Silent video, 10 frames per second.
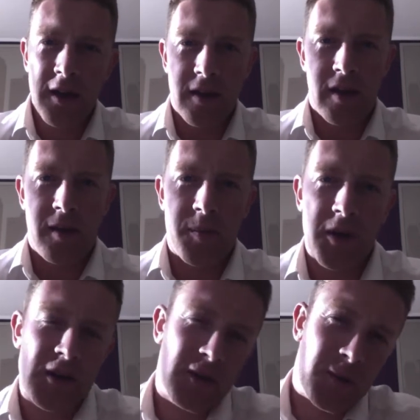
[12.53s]
the
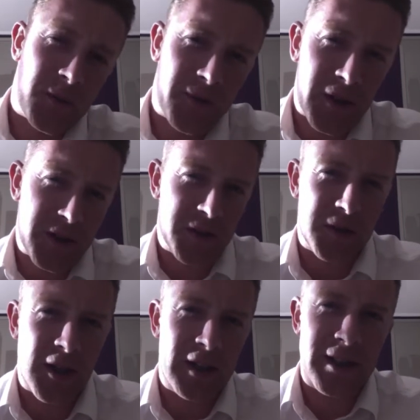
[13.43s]
personal
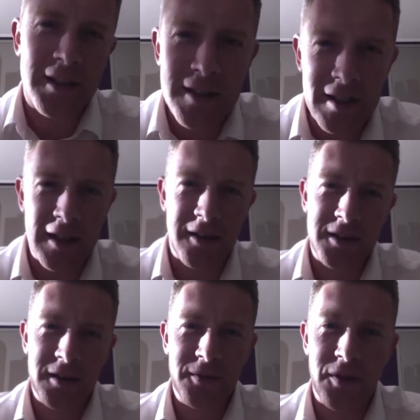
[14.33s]
professional identity narrative,